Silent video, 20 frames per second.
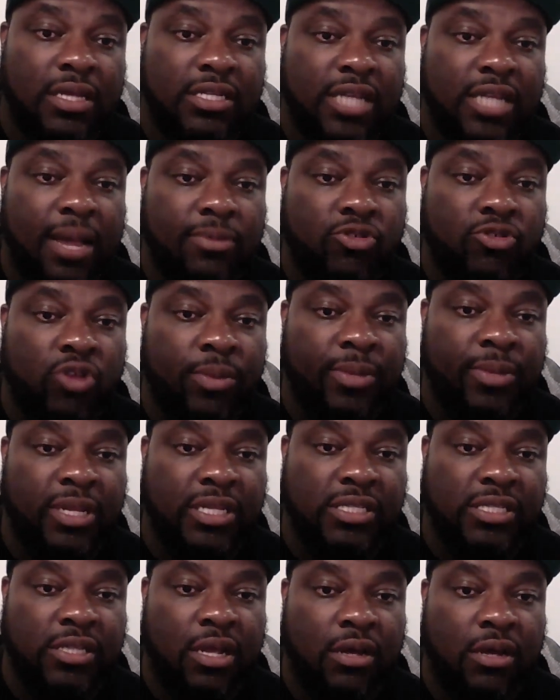stop streaming
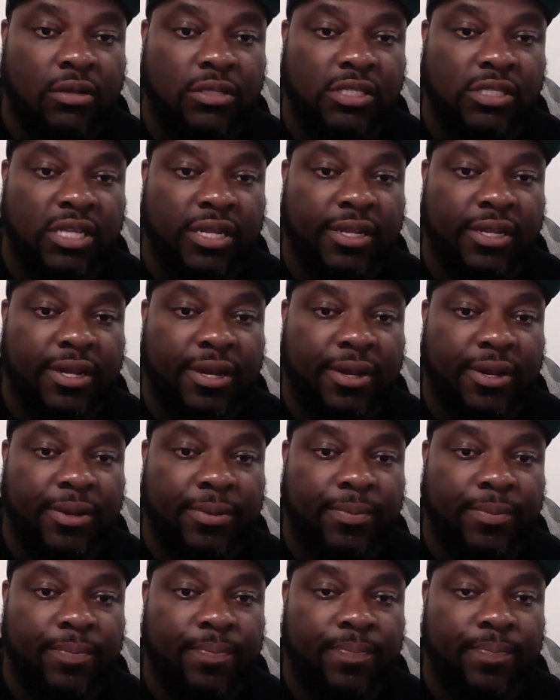these songs
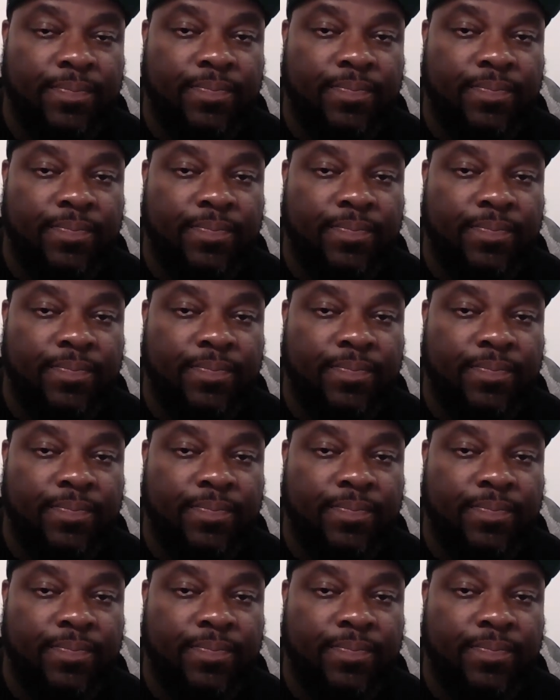and